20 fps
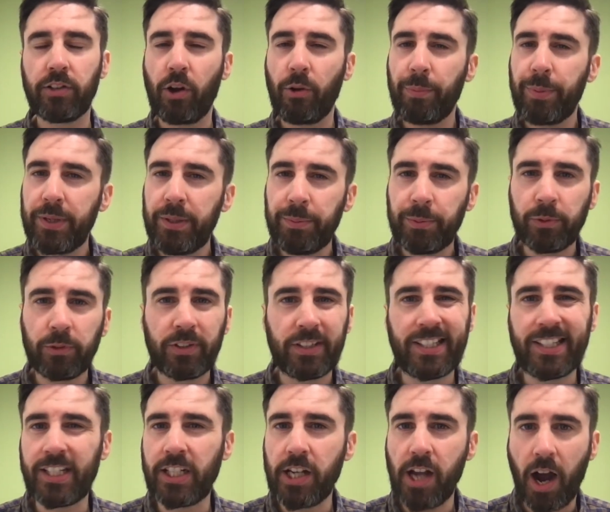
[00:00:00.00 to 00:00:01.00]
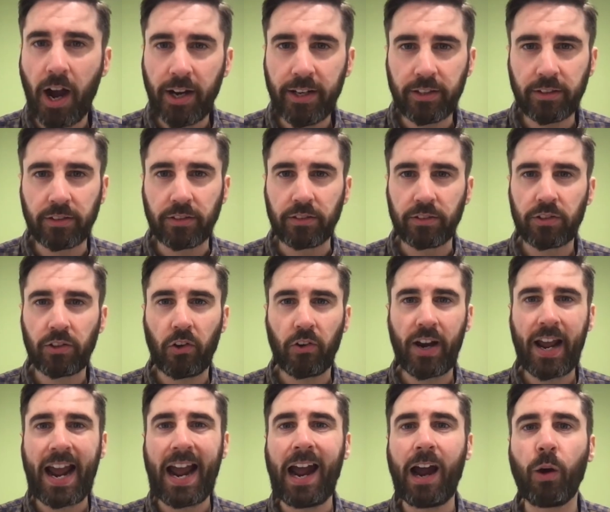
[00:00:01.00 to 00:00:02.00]
people need guidance on
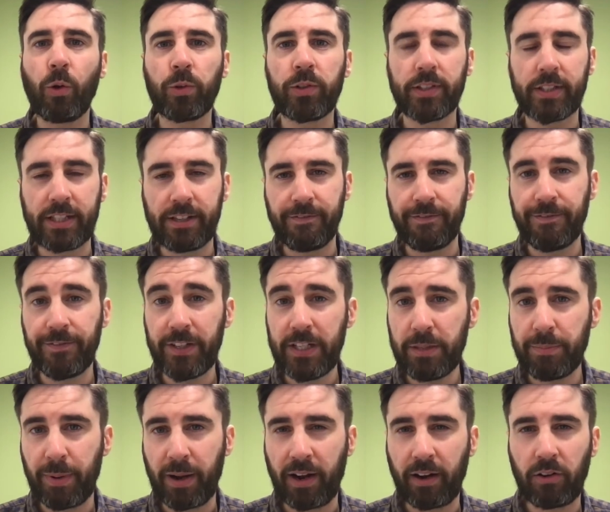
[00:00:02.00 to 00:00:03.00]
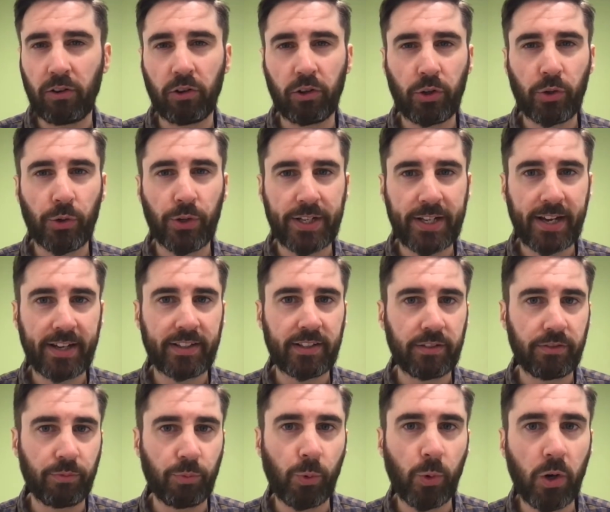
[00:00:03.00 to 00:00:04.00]
how to give feedback on
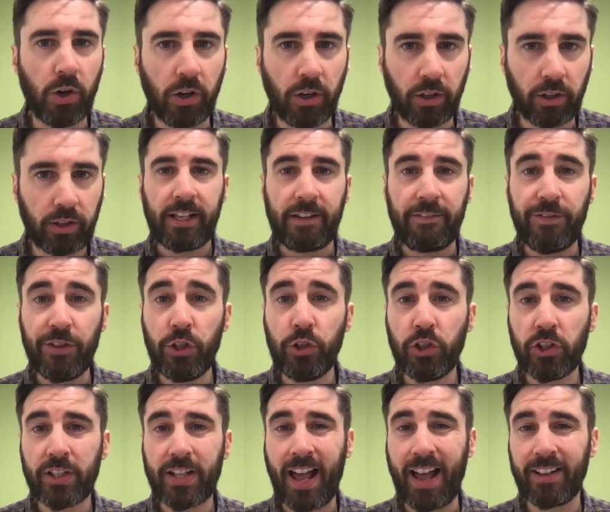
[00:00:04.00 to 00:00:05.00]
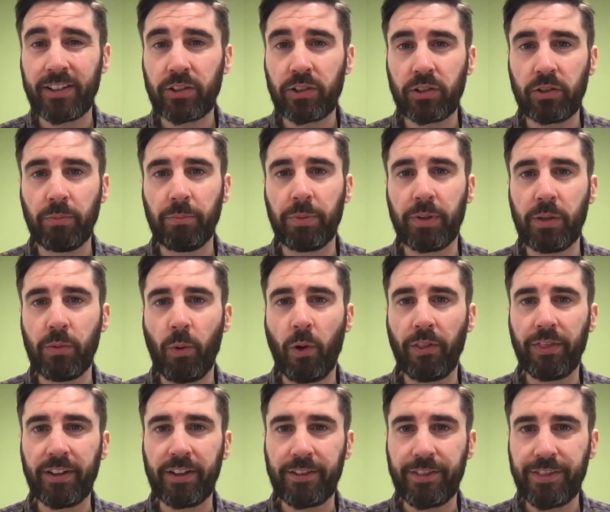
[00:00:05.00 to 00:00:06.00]
creative work. If you just ask somebody
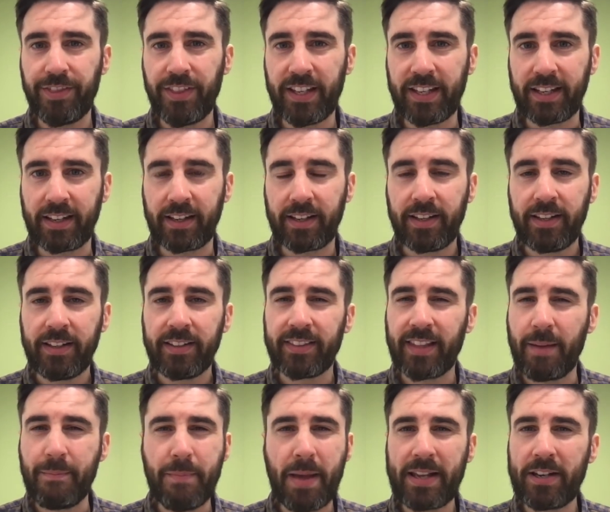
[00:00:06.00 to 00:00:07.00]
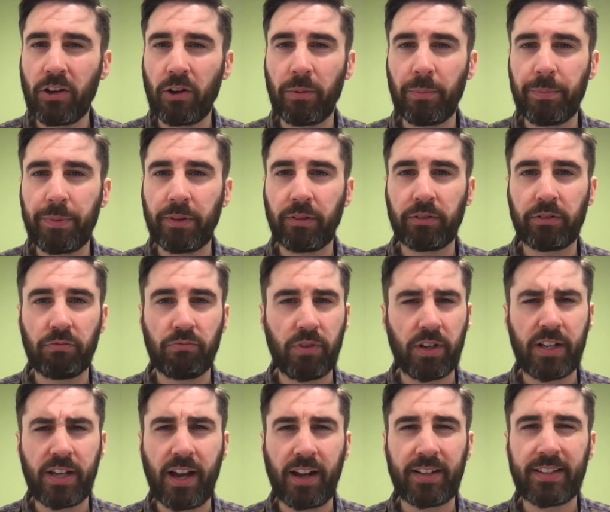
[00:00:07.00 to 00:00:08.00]
what they think, they may not be able to
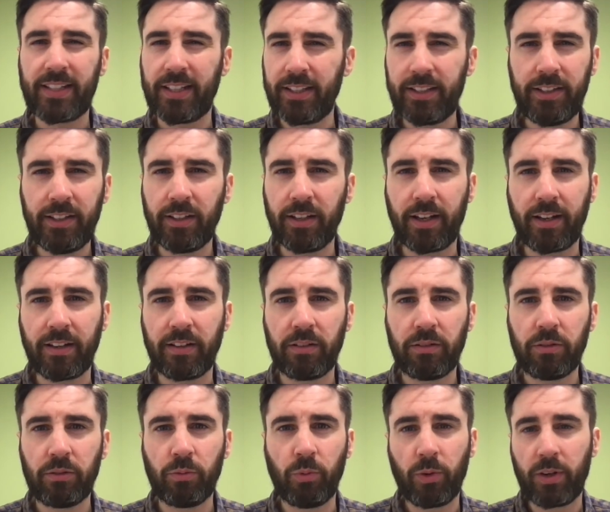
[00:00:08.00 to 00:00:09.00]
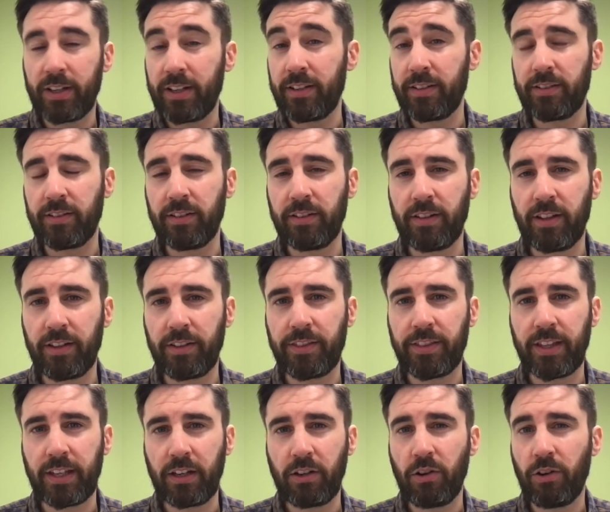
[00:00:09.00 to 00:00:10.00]
really articulate what it is that they
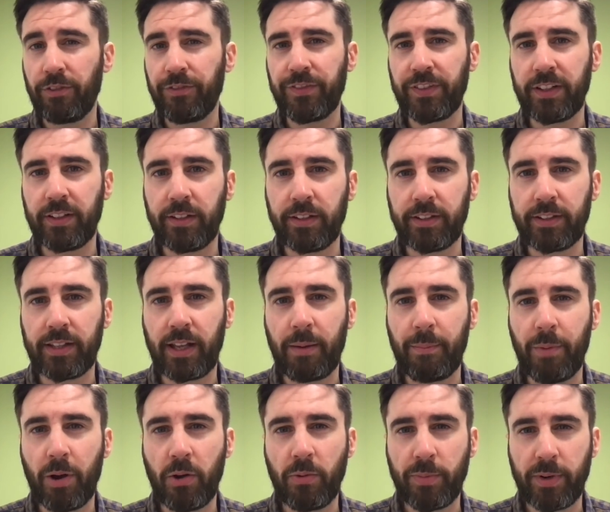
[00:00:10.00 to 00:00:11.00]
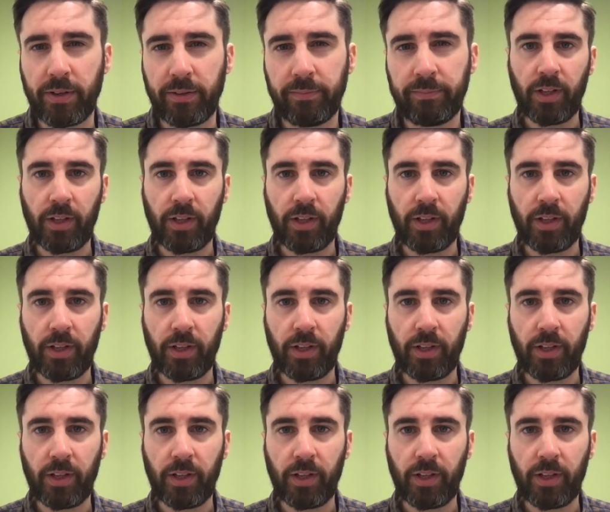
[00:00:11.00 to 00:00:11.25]
think or feel in that moment.